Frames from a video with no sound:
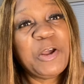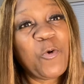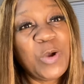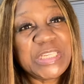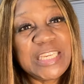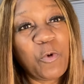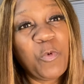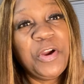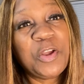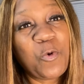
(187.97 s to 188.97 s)
according to your
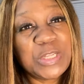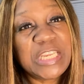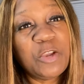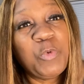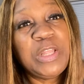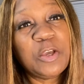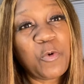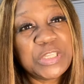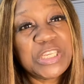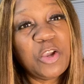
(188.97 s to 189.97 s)
word, according to your will,
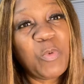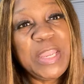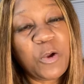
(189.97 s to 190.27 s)
according to your way,